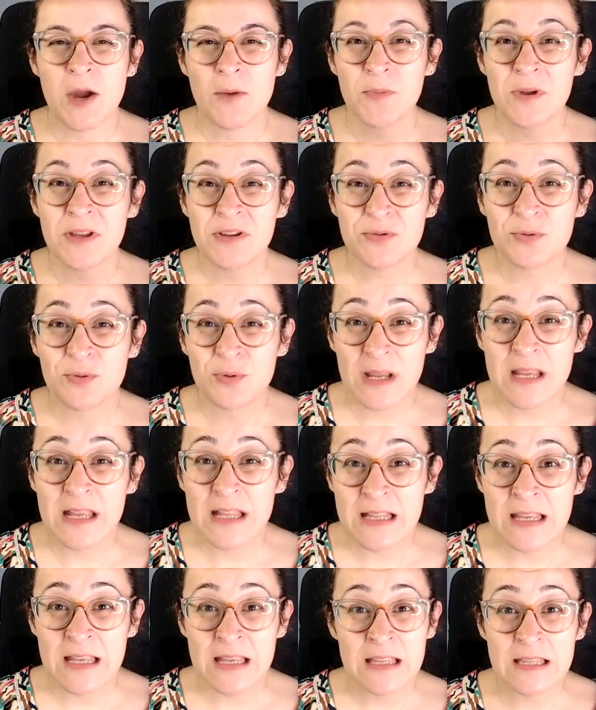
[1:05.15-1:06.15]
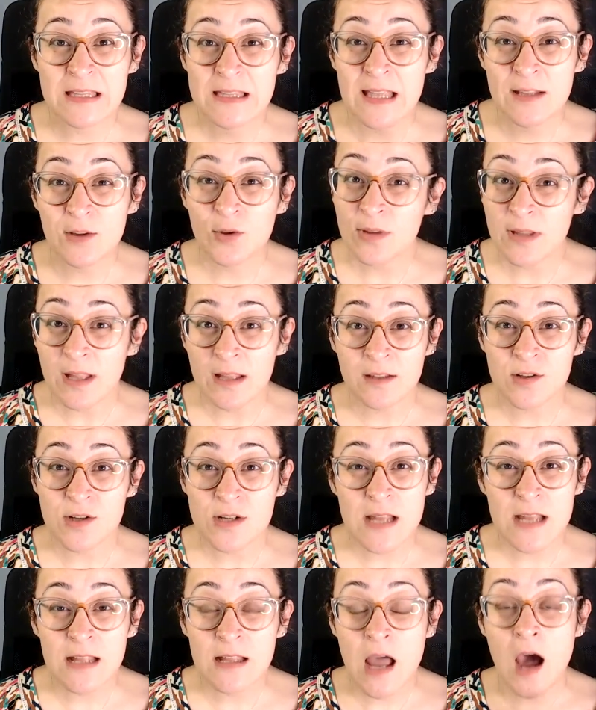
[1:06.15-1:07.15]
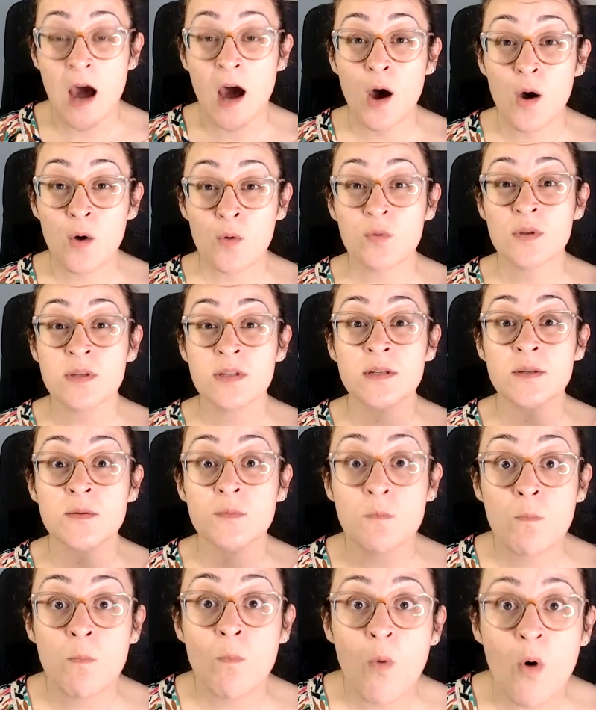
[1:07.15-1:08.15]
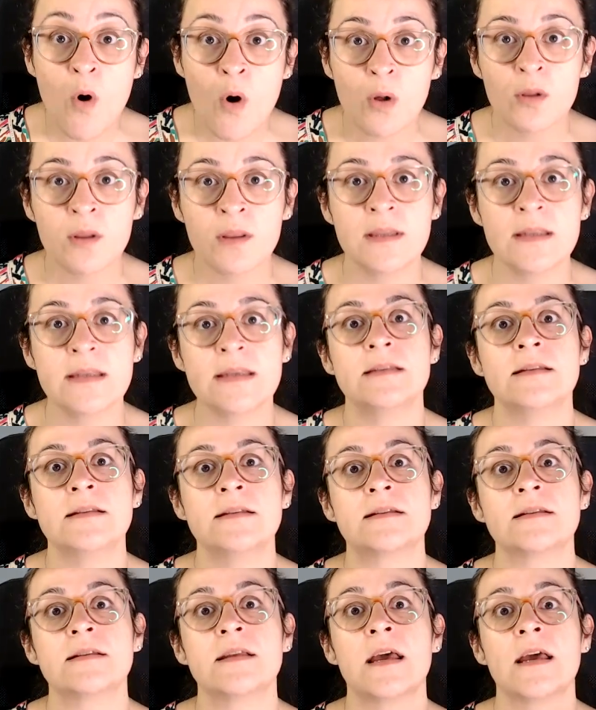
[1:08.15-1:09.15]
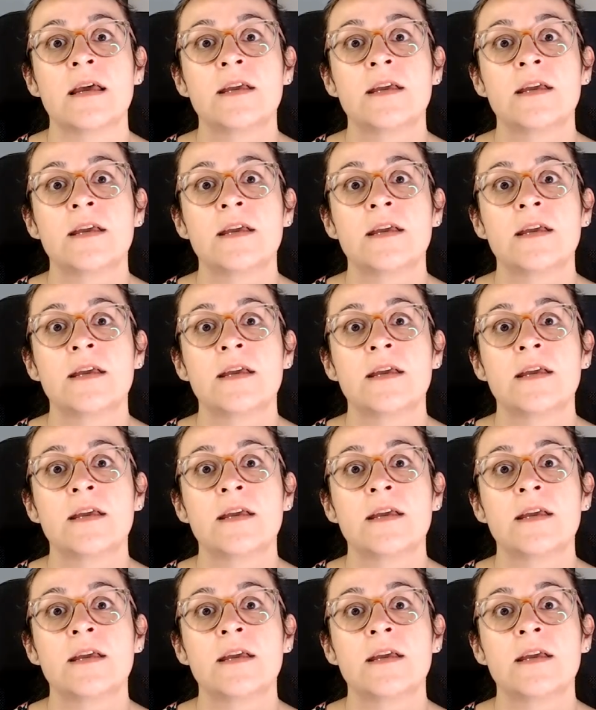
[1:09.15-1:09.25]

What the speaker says: But really, they don't understand how small these